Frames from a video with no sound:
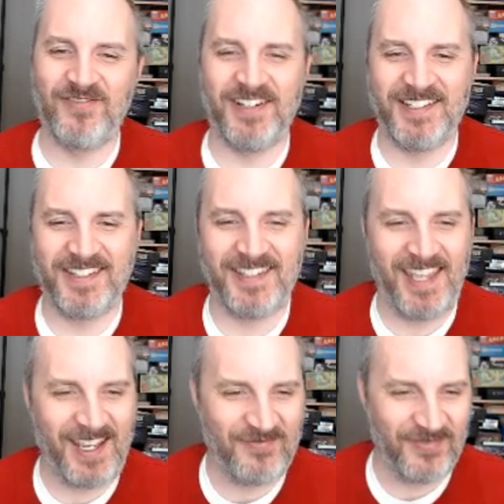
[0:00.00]
his
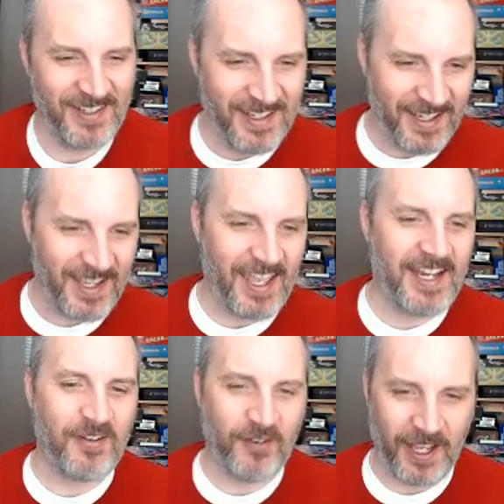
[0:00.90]
name.
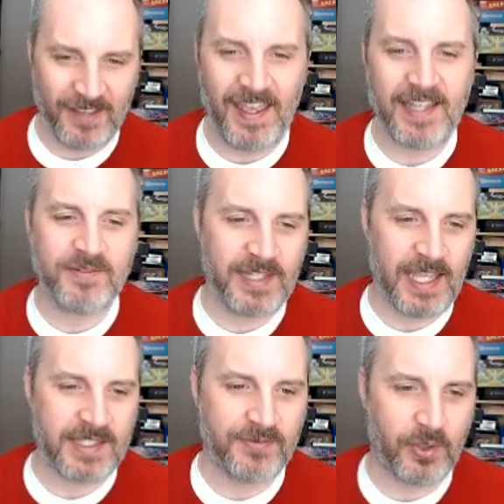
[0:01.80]
Anyway, that's what
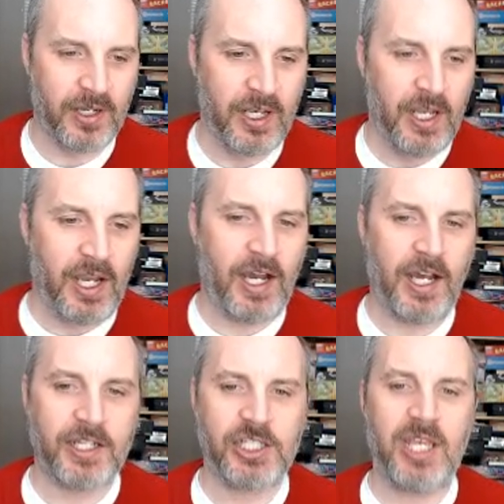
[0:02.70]
that's for.
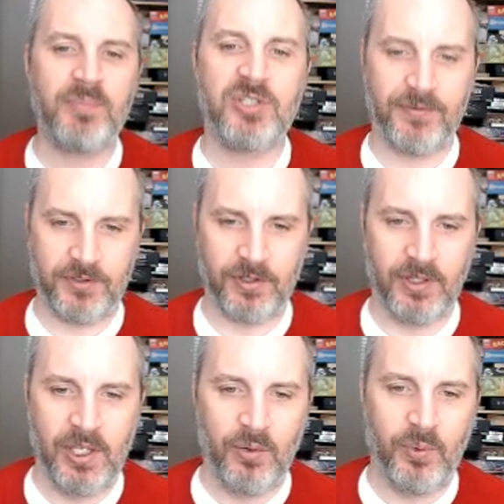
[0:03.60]
Shapeshifter,
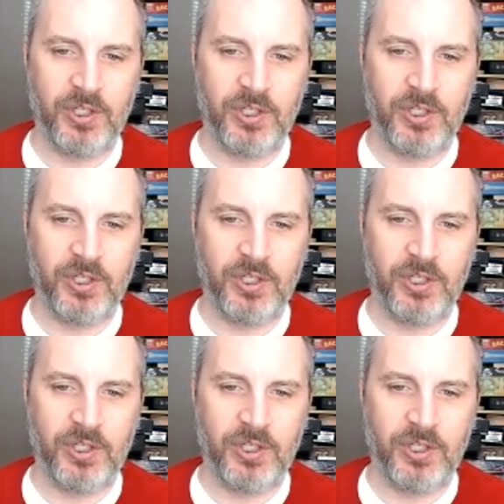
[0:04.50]
which